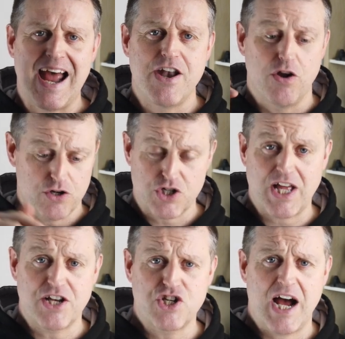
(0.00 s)
not just
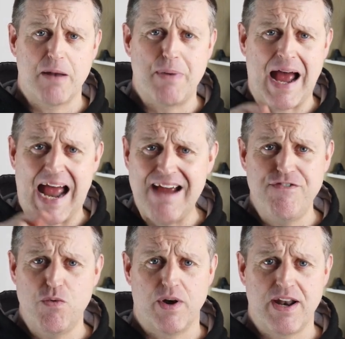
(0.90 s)
that child, but
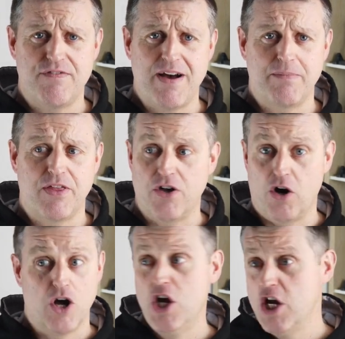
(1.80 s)
everyone in her family
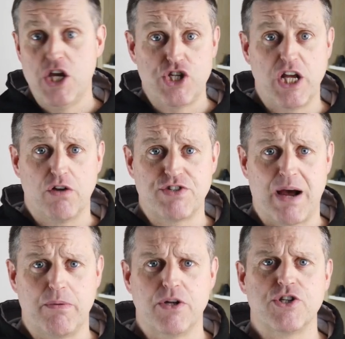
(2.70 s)
thought, she loves
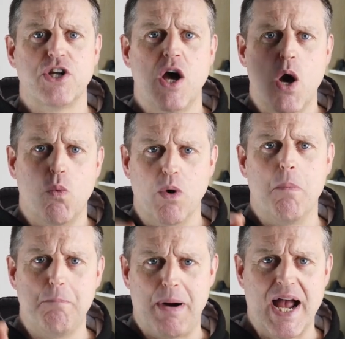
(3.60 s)
owls,
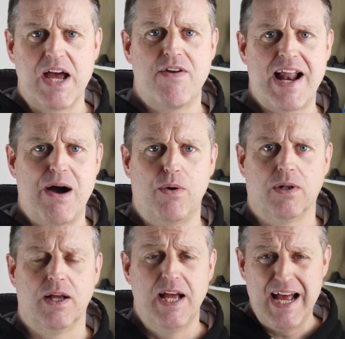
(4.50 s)
we'll buy her an
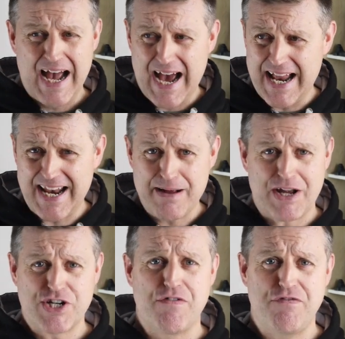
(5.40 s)
owl. And in a
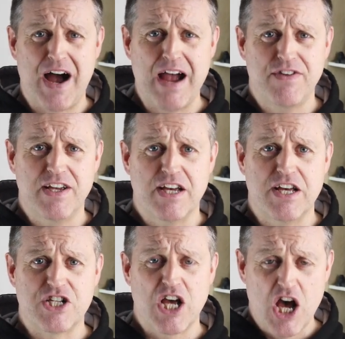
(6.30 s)
matter of 5
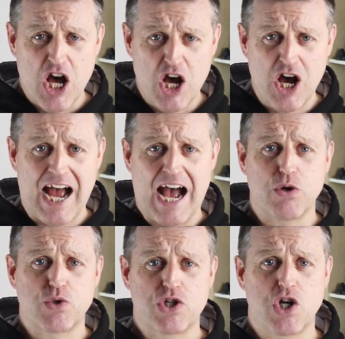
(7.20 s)
years, her
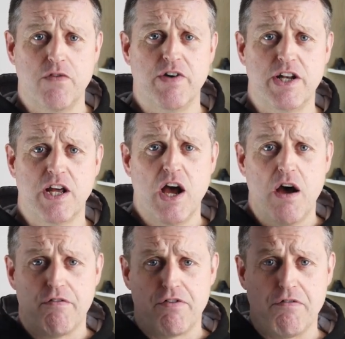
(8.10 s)
house was covered
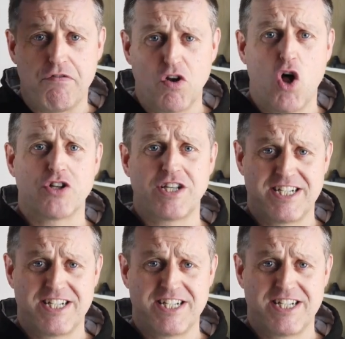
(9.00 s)
from floor to